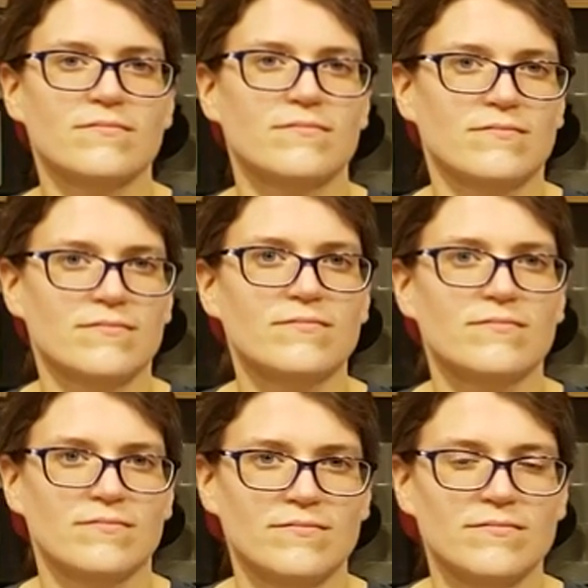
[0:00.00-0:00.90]

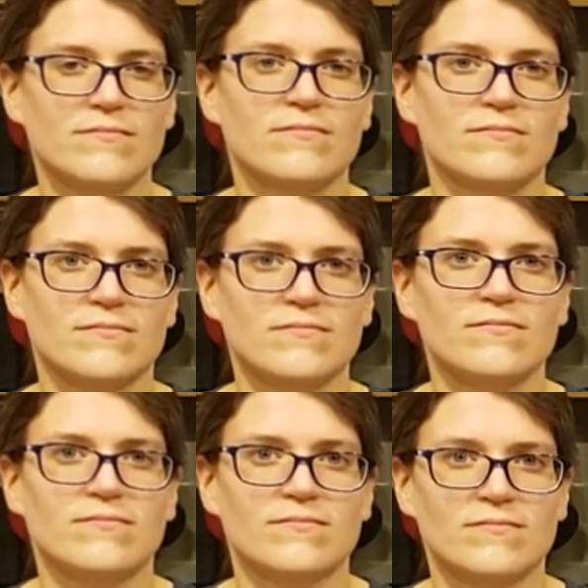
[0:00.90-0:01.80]

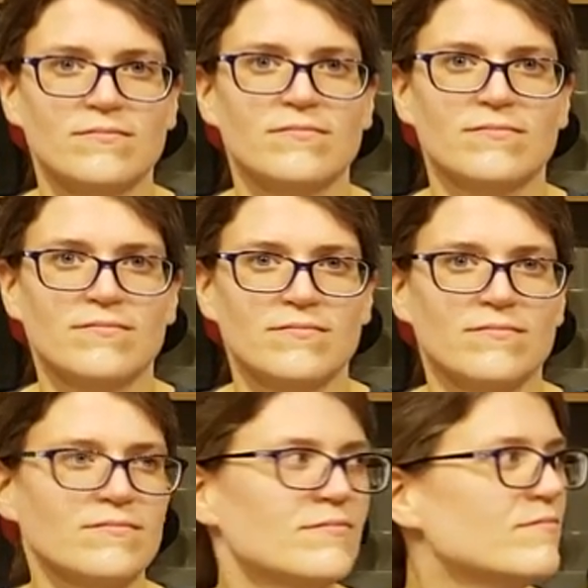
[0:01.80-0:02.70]

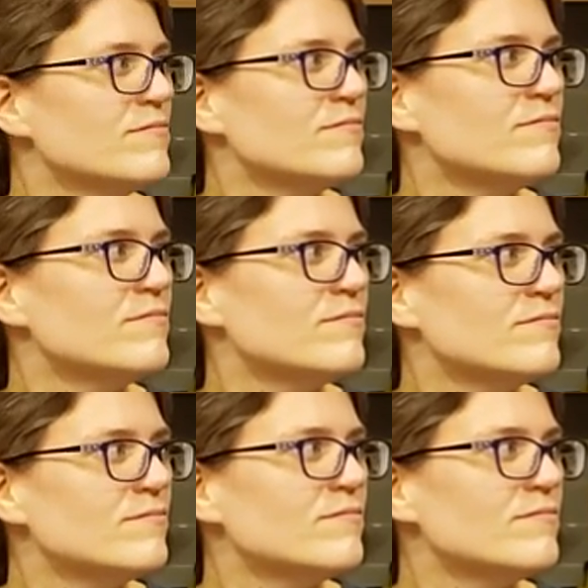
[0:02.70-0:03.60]

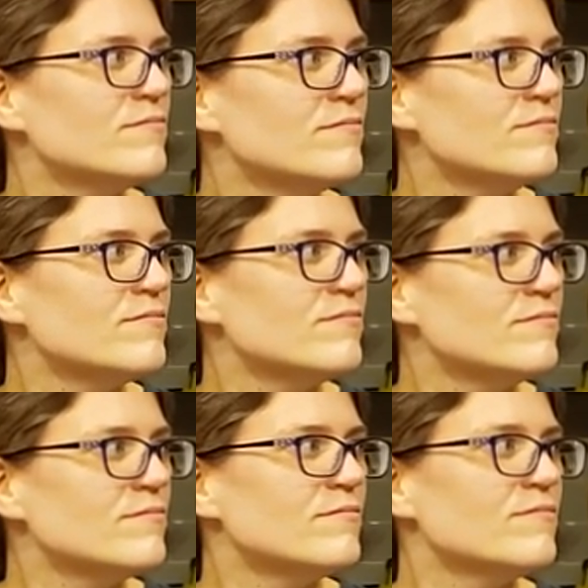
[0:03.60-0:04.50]

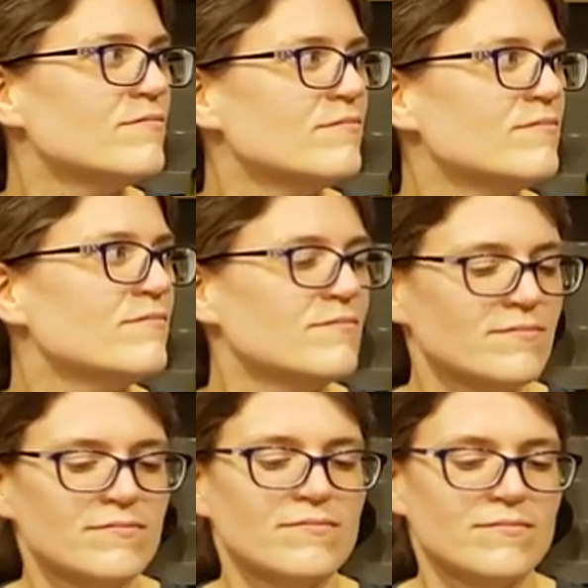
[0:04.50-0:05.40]

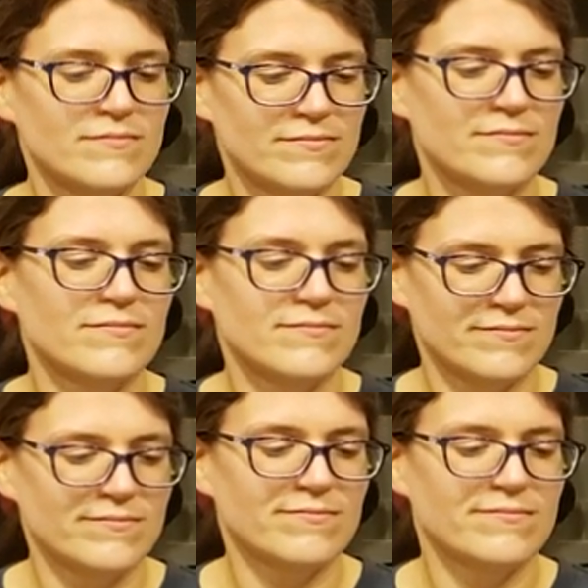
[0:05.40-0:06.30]

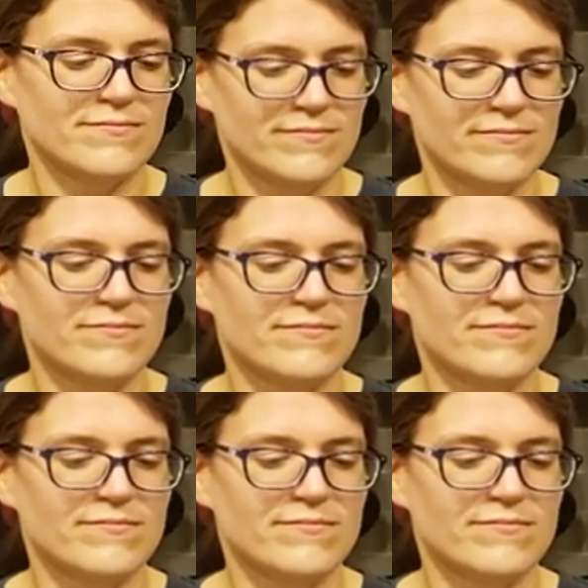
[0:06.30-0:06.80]
The person shown says nothing.